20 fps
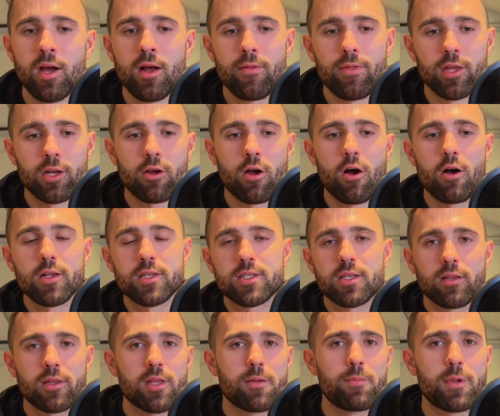than
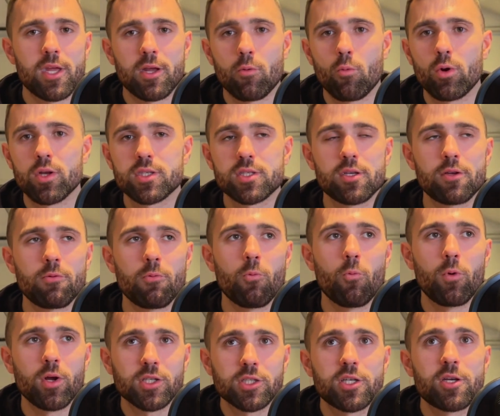constantly being
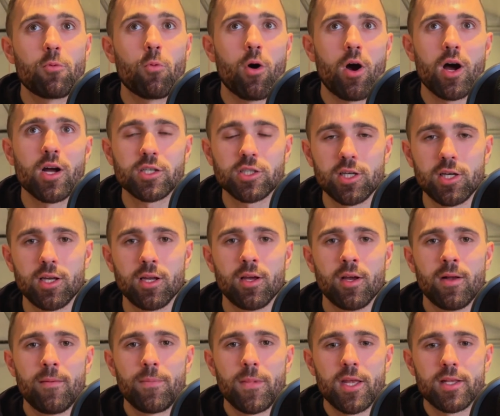wishy-washy
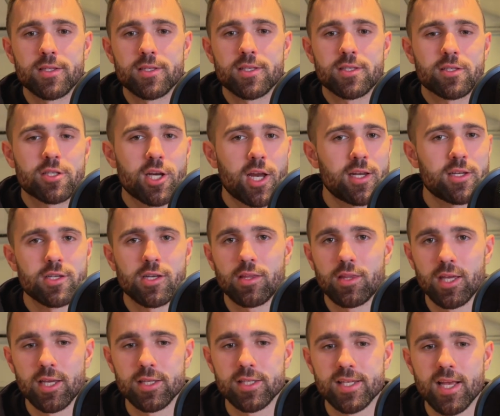and changing
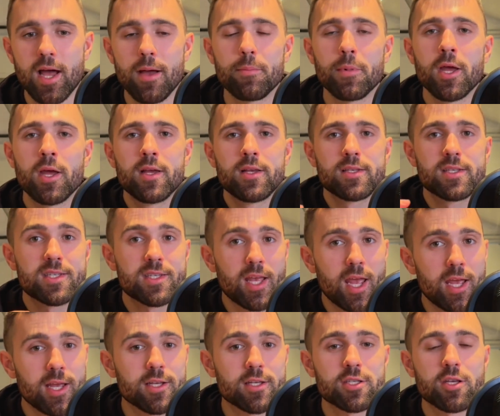things up.
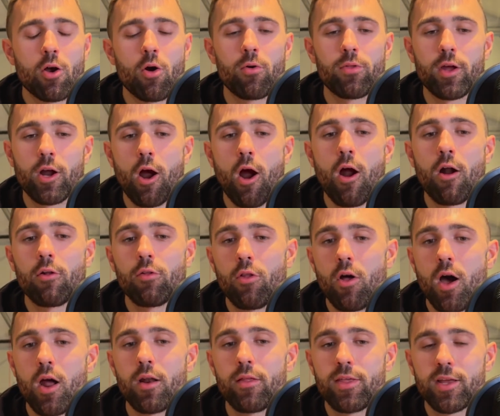Saying so, there are a
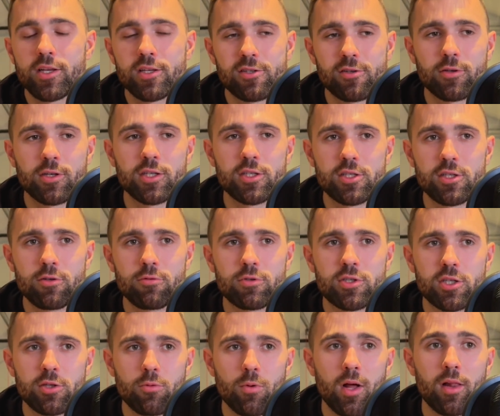lot of things you can do
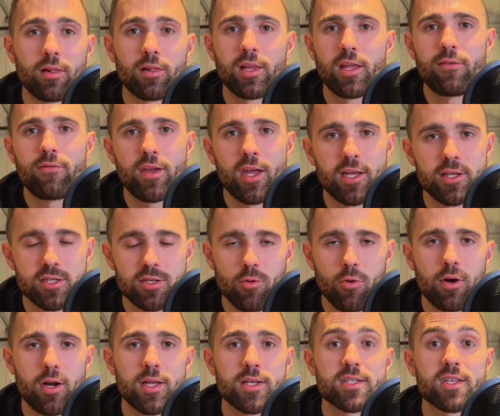to alleviate
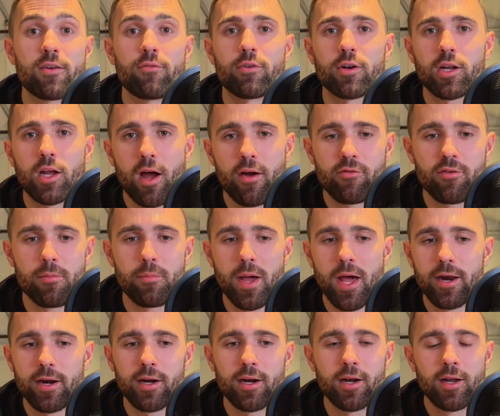soreness and recover
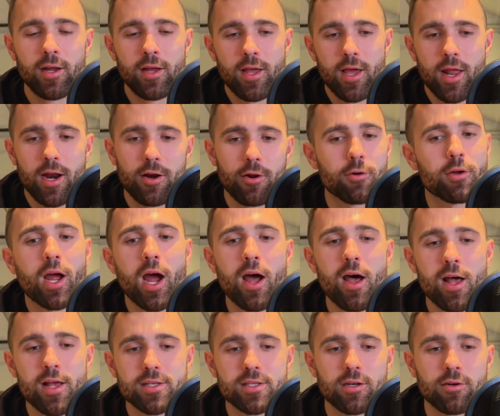better. And I know Kyle
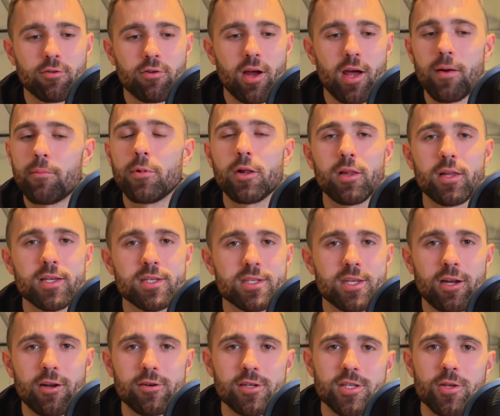has an incredible list
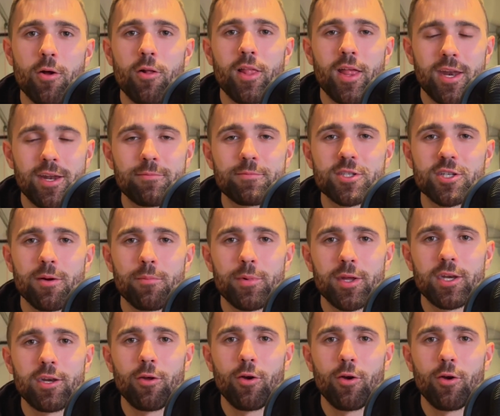here, so I'll let him jump into